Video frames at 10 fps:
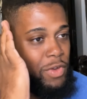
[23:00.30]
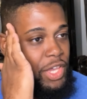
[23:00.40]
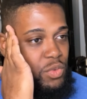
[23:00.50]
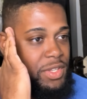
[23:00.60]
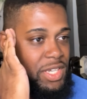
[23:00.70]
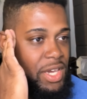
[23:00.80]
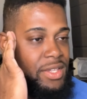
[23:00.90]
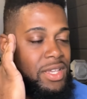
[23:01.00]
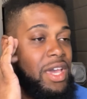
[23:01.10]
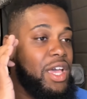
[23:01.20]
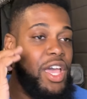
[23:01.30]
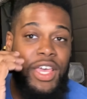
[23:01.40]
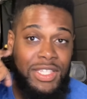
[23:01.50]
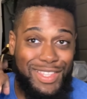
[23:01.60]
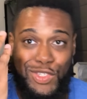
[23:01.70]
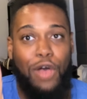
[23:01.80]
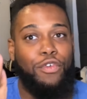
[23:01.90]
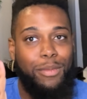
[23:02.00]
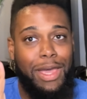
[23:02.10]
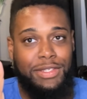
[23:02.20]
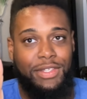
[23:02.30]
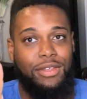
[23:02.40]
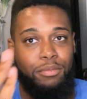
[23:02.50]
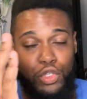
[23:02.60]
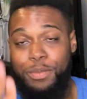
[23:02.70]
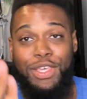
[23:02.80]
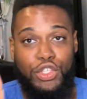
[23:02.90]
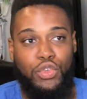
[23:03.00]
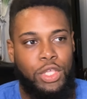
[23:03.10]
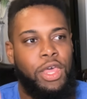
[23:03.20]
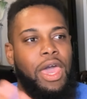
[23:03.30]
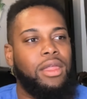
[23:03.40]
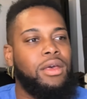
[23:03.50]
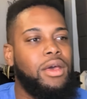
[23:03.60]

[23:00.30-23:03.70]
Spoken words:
as well as he is the self-command system. Presumably he's using that.